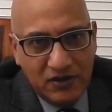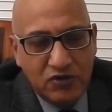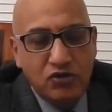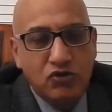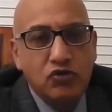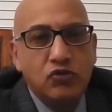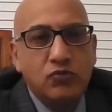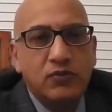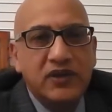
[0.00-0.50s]

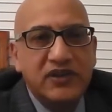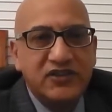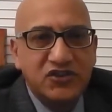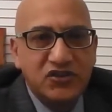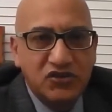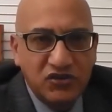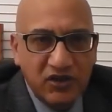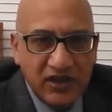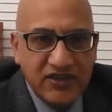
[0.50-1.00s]
Too much
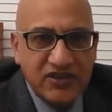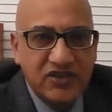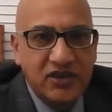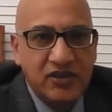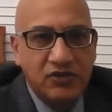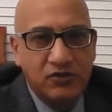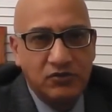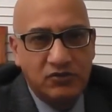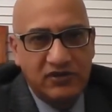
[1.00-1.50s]
rush
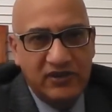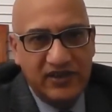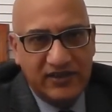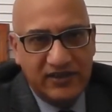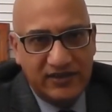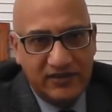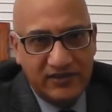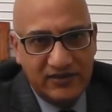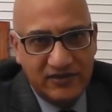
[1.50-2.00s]
into
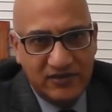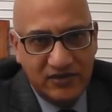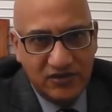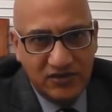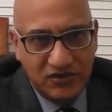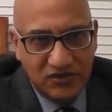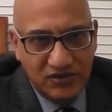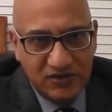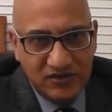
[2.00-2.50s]
taking
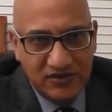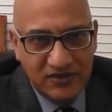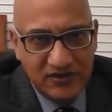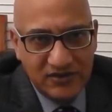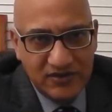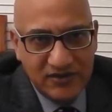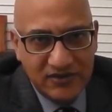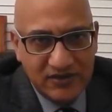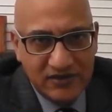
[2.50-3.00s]

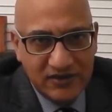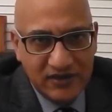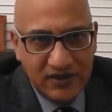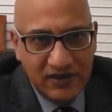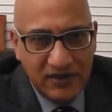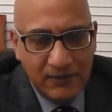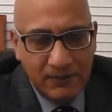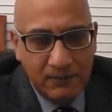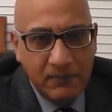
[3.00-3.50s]
decisions
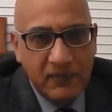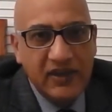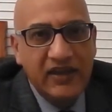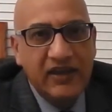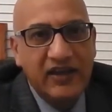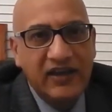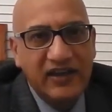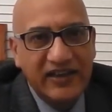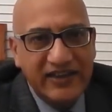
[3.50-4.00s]
may
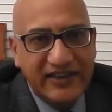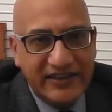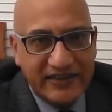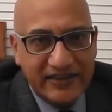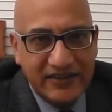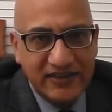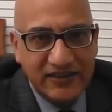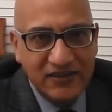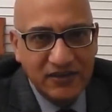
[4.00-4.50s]

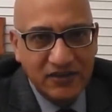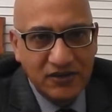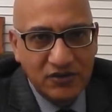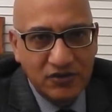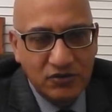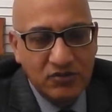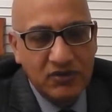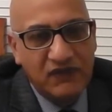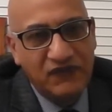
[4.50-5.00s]
lead
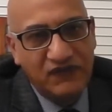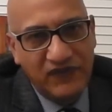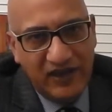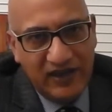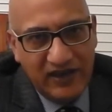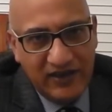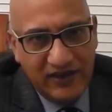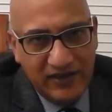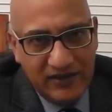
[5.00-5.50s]
to a
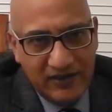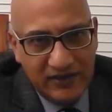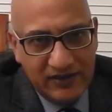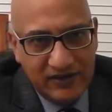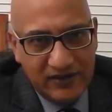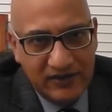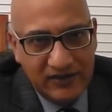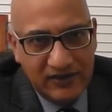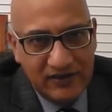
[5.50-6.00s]
failure.
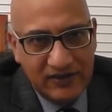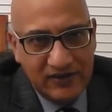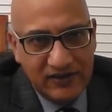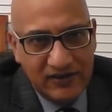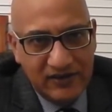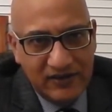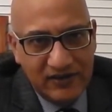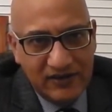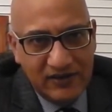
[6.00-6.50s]

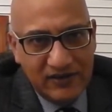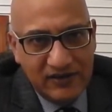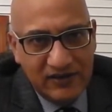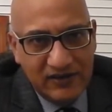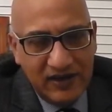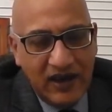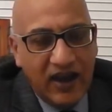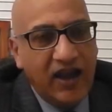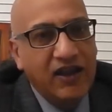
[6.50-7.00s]

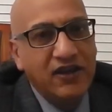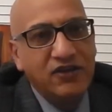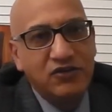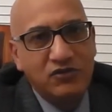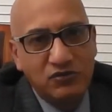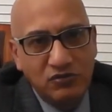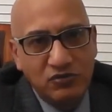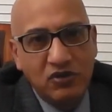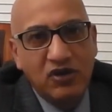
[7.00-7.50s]
I
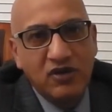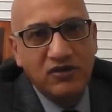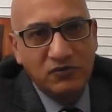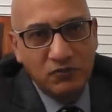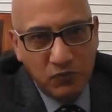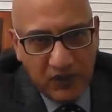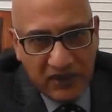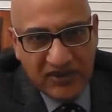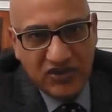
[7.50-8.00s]
do not
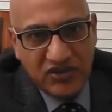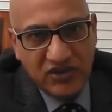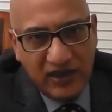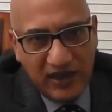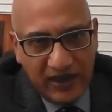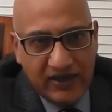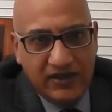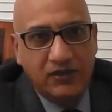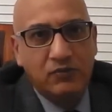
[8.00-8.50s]
wish
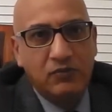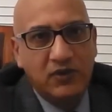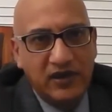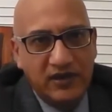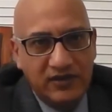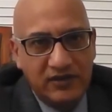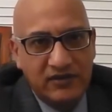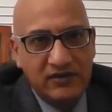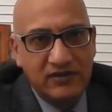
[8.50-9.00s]

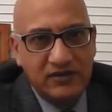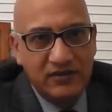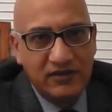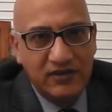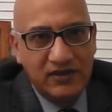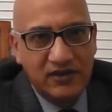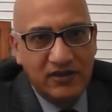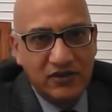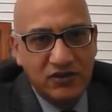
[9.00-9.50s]
anyone
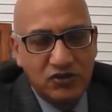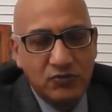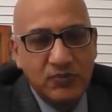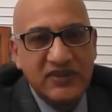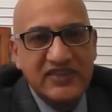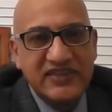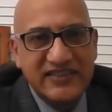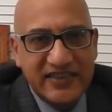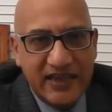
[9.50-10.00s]
to be
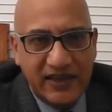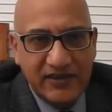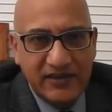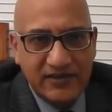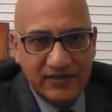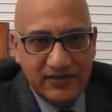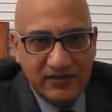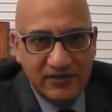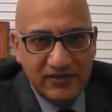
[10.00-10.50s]
set
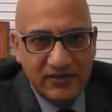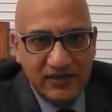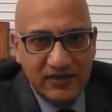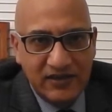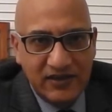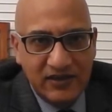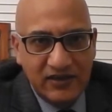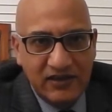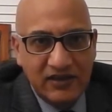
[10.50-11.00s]

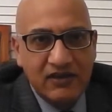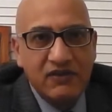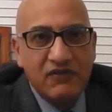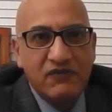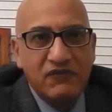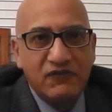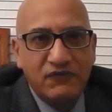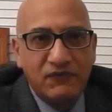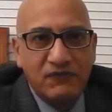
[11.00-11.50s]

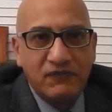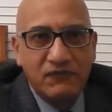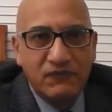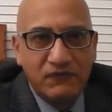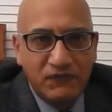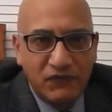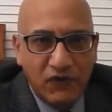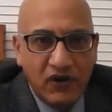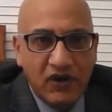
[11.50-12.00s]

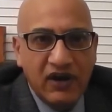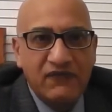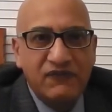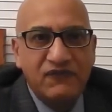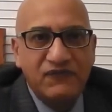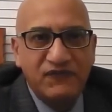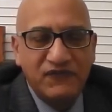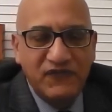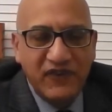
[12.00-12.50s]
for a
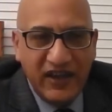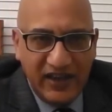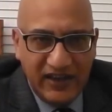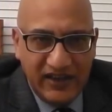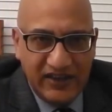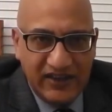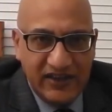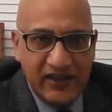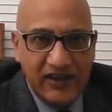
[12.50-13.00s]

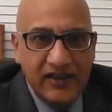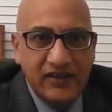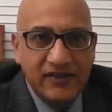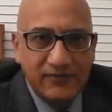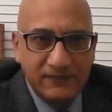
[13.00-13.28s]
failure